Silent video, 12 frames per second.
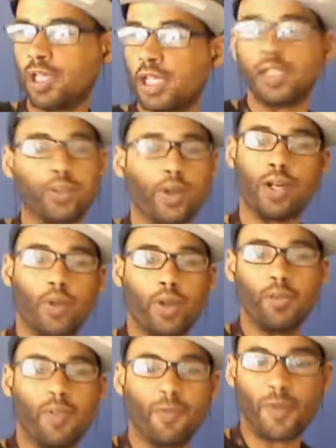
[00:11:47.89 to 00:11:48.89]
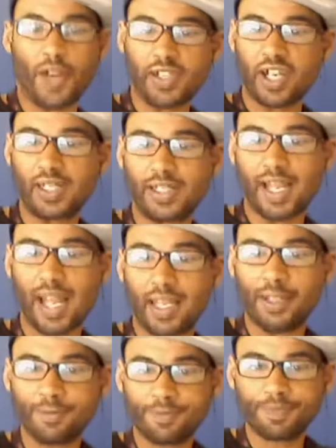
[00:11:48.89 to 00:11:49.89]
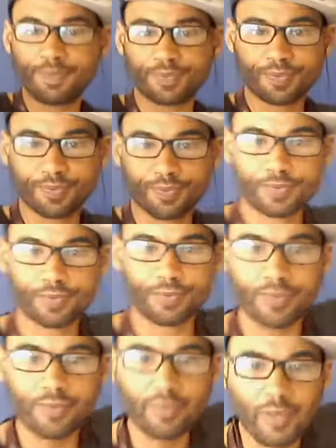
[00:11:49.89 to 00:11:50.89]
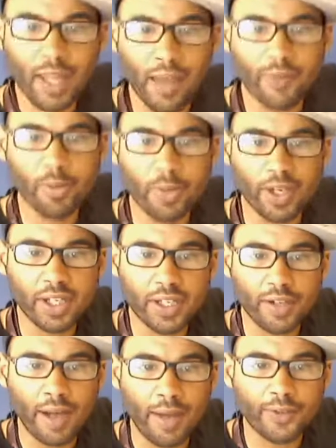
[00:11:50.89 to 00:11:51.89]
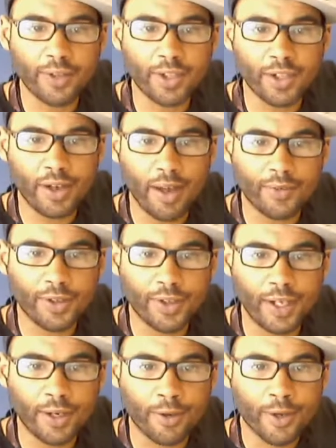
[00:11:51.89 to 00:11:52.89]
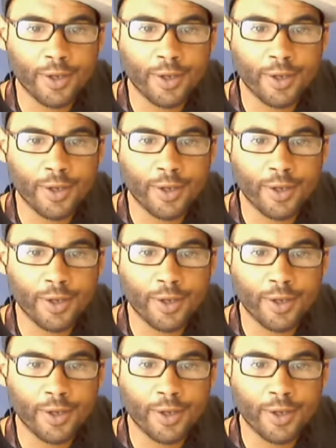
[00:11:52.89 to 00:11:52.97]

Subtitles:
So I don't want to be franchise tagging everybody year after year after year.